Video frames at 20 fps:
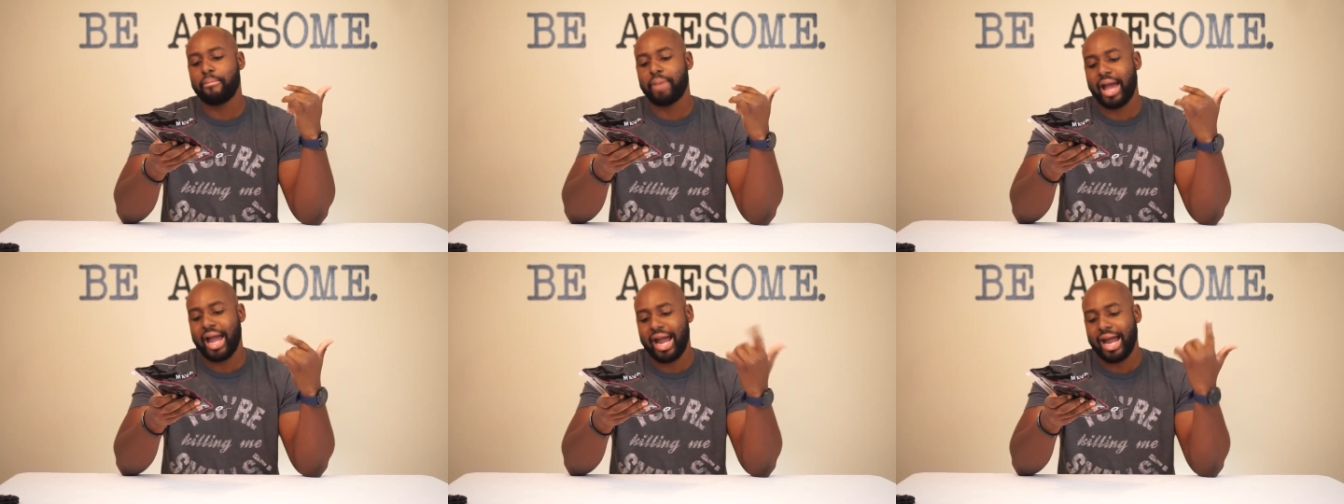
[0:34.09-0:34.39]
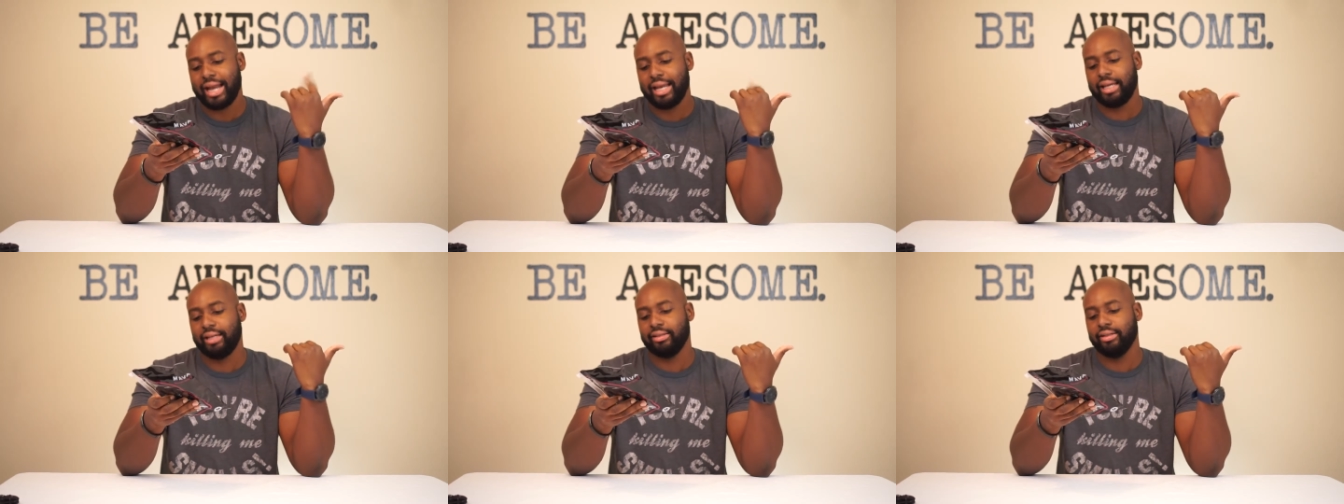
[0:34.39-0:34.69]

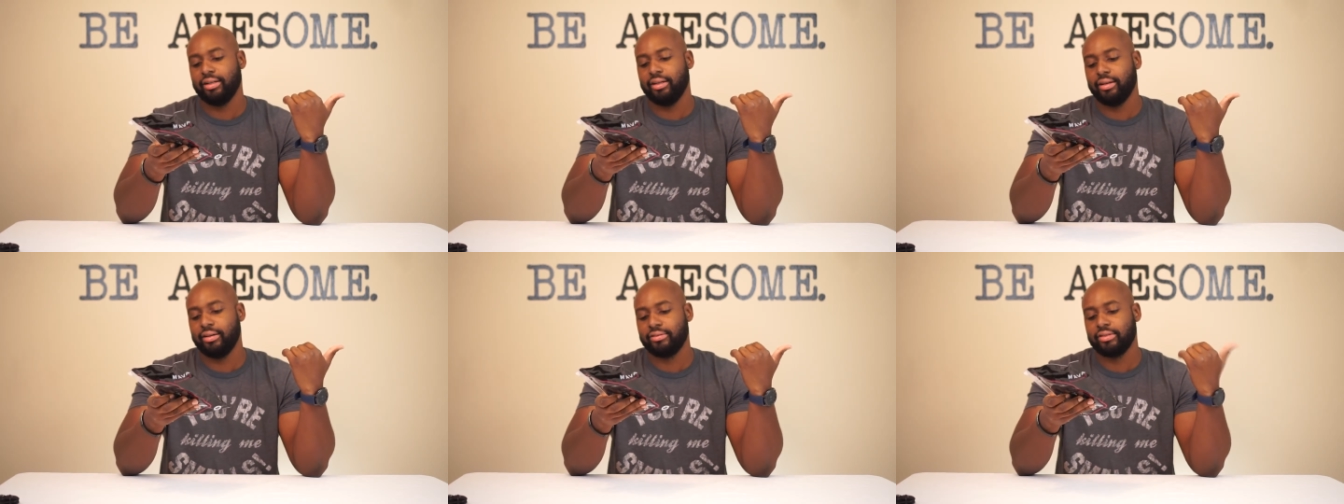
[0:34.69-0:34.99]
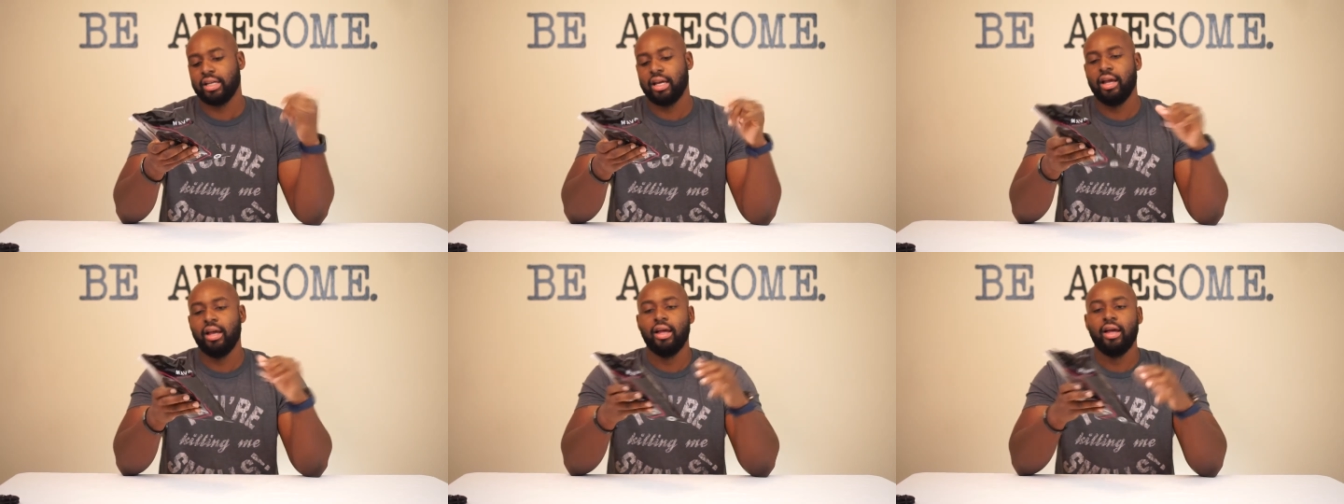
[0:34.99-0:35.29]
Padded
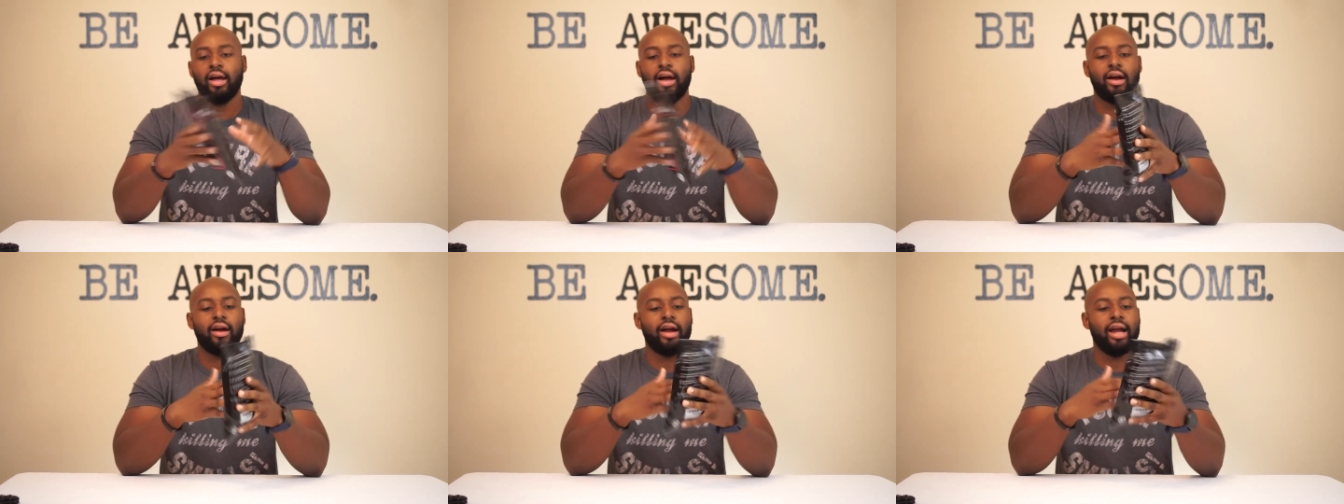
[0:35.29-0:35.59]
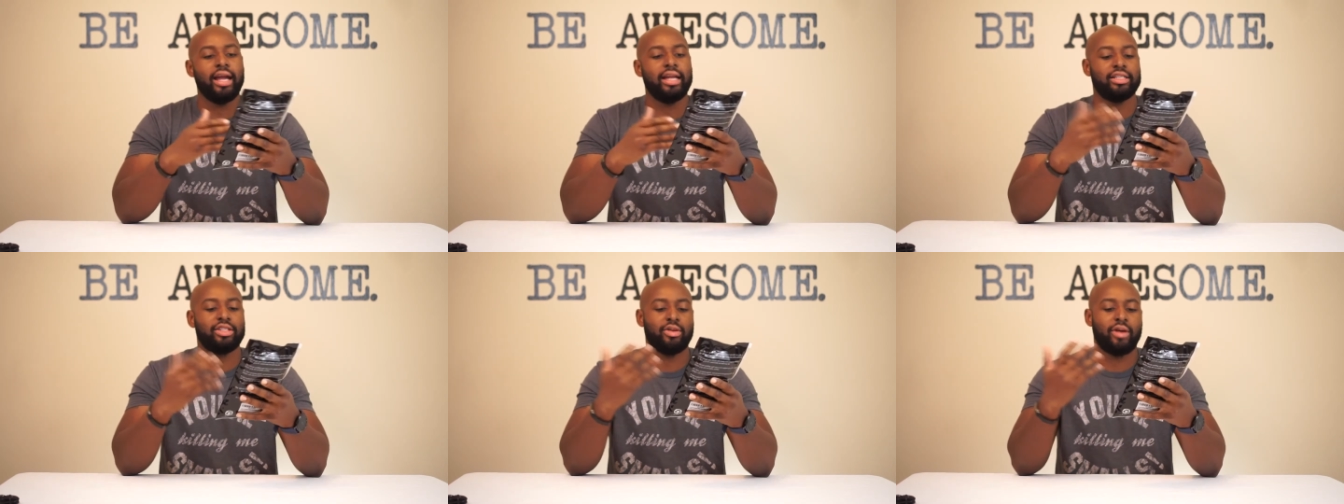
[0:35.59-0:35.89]
Gloves. All
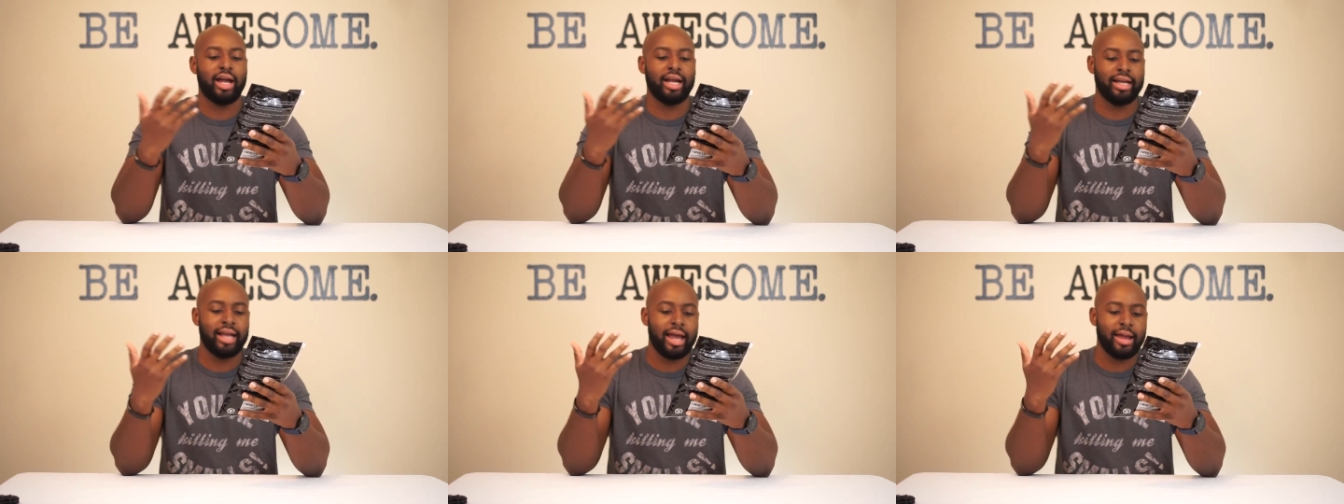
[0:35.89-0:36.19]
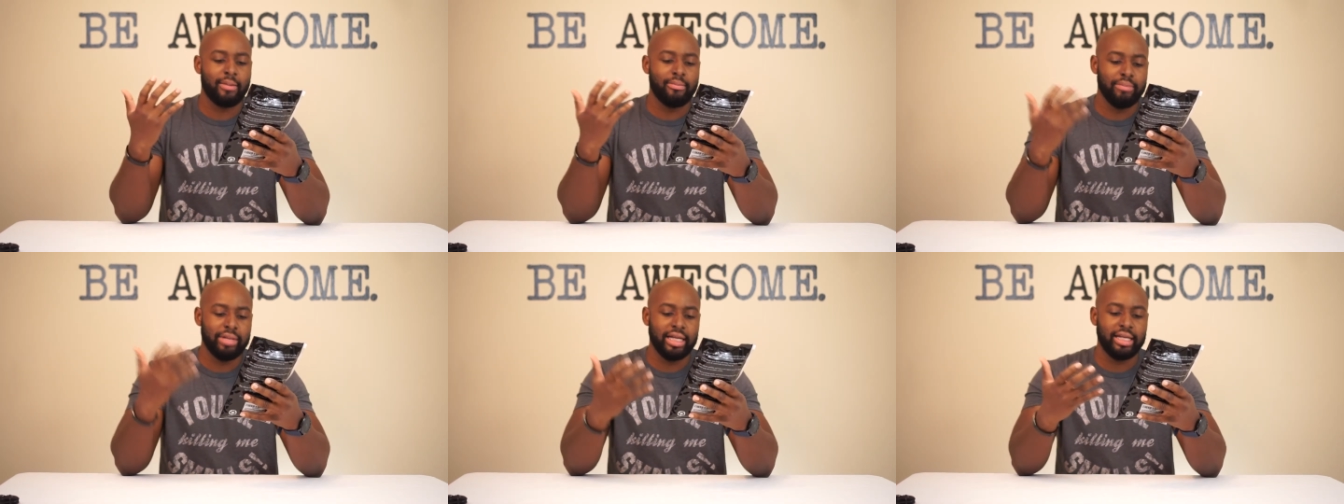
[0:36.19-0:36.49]
right, so I got
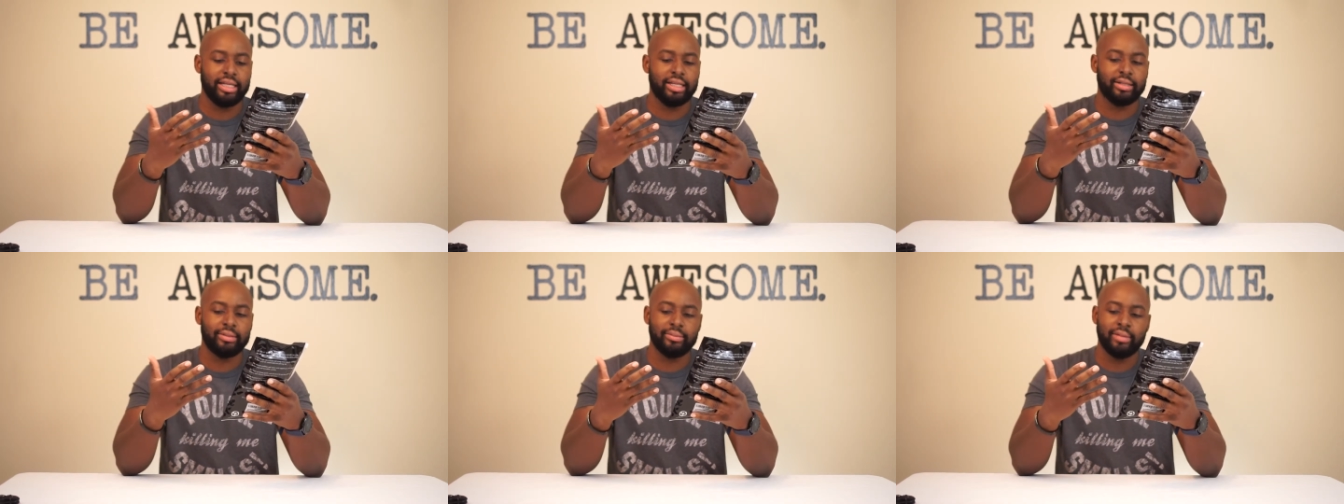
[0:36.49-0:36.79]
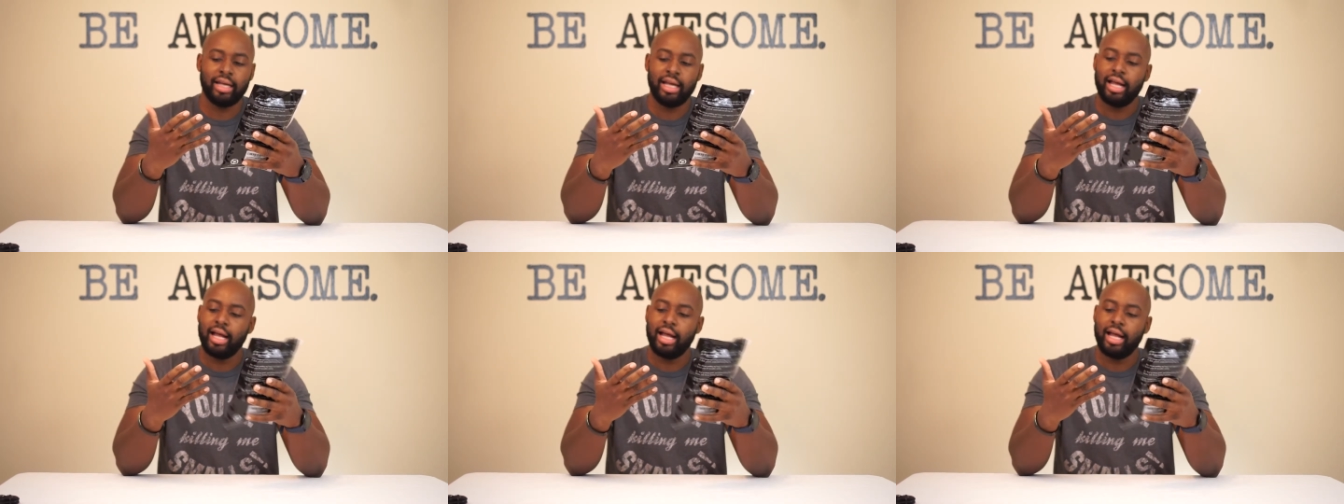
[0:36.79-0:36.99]
a medium.